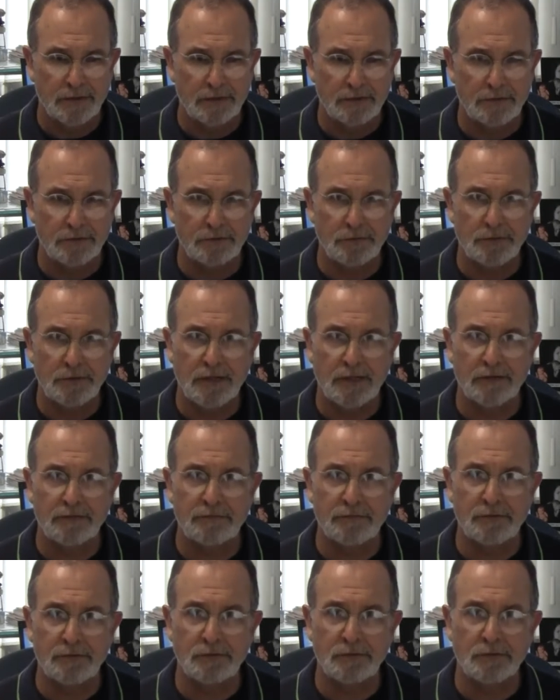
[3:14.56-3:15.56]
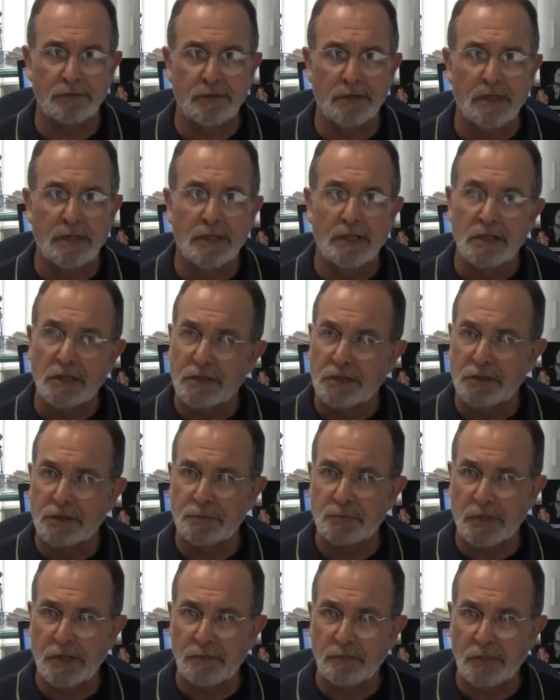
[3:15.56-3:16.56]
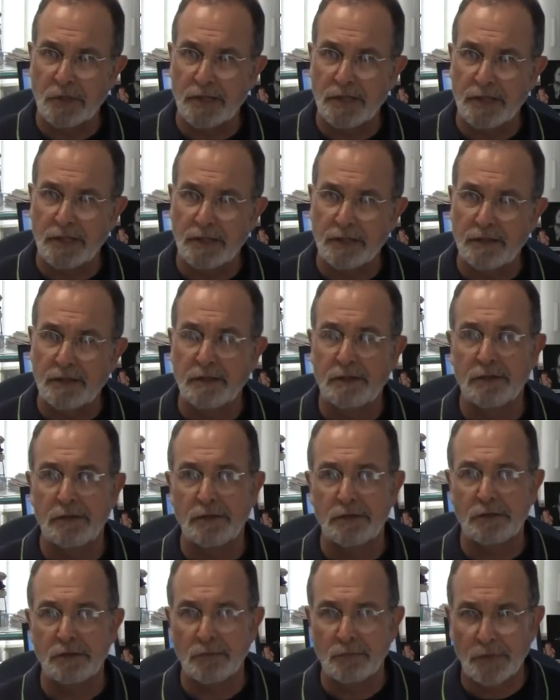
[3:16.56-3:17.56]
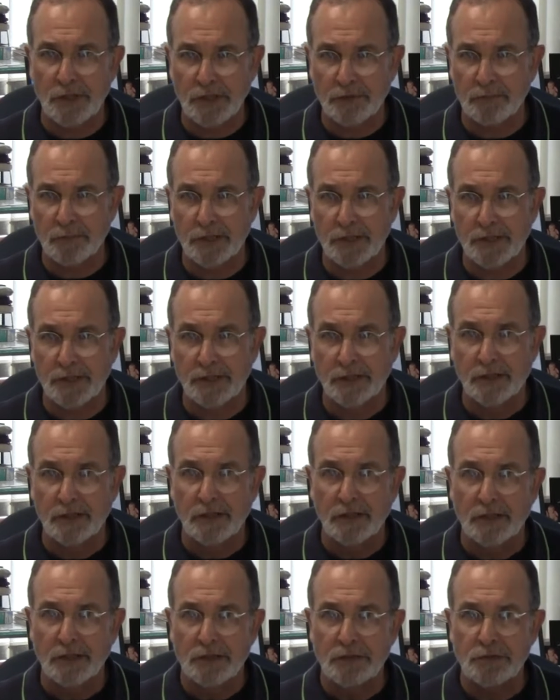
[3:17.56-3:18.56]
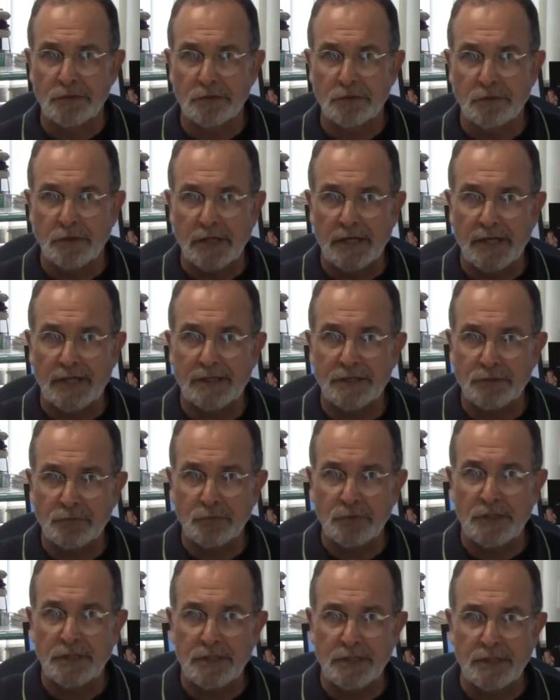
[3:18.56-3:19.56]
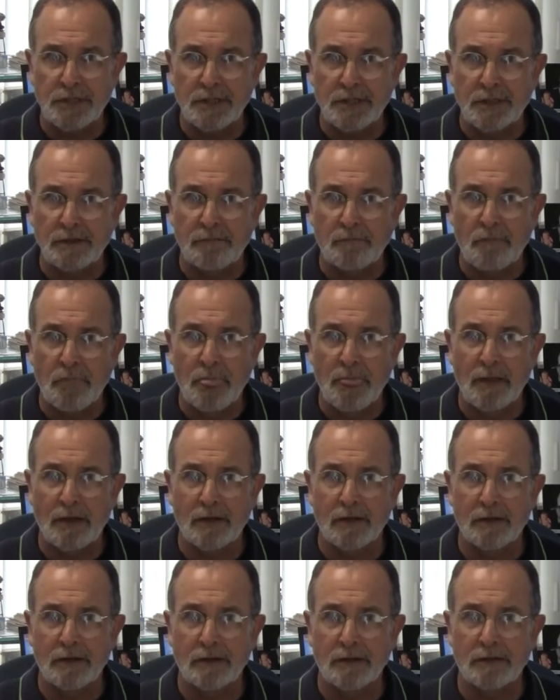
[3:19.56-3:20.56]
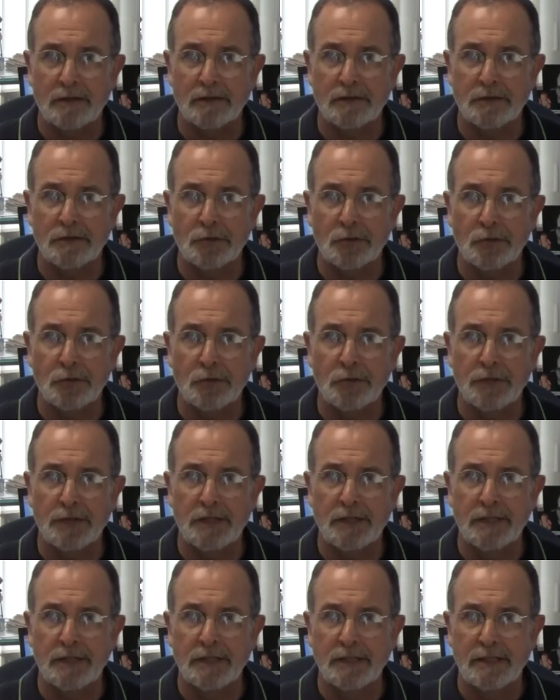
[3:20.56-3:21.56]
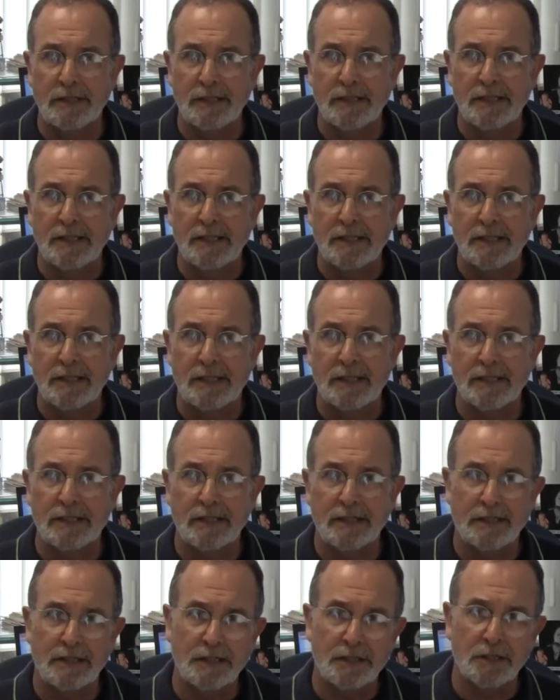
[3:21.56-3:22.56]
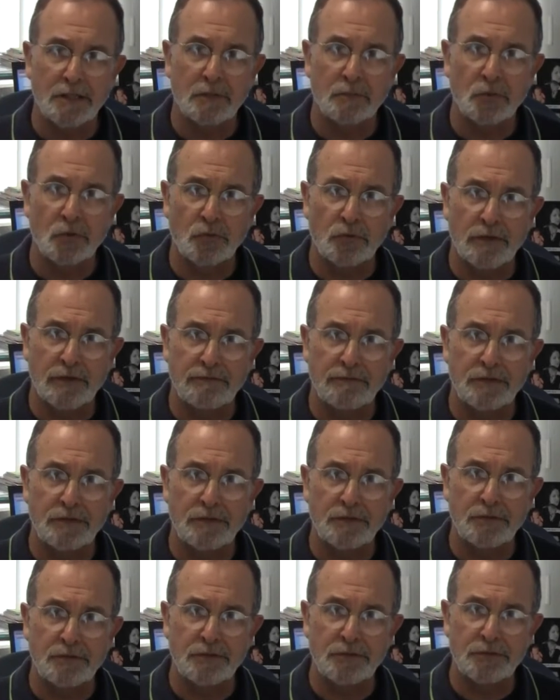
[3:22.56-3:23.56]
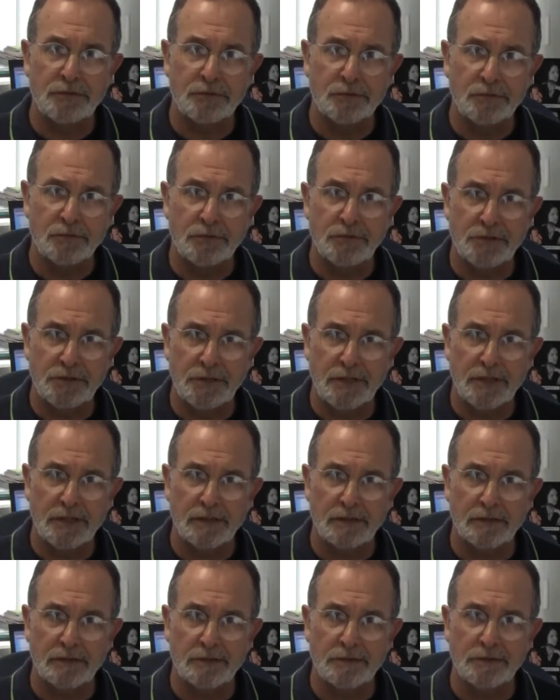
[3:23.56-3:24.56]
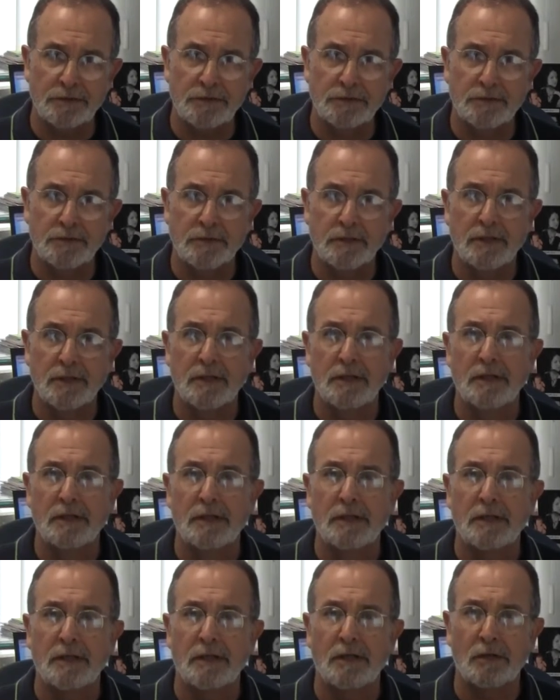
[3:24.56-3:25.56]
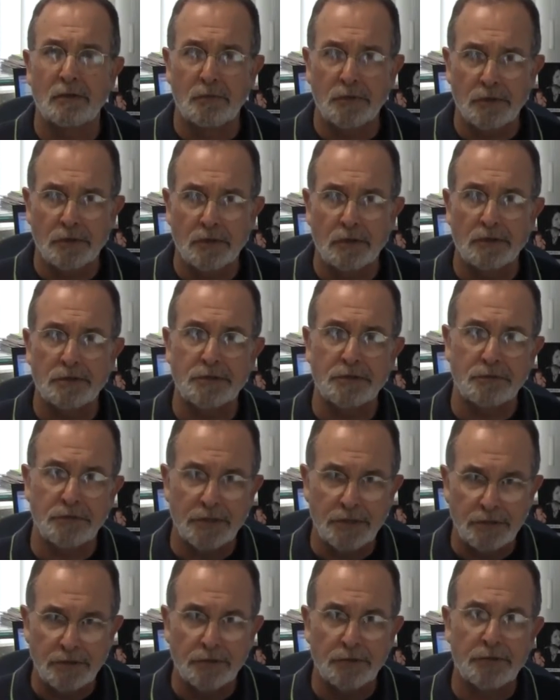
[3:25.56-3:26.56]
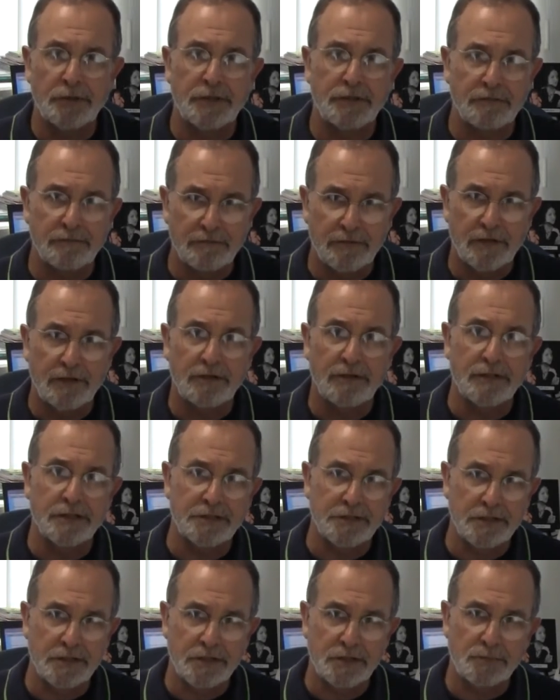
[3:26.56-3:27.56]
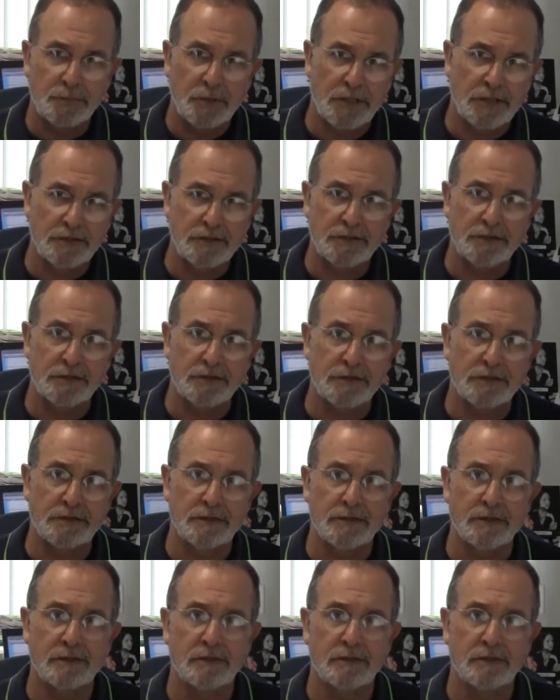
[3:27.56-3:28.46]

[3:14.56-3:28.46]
do have to spend money to make money. So as we earn income or revenues through sales, we're also incurring various expenses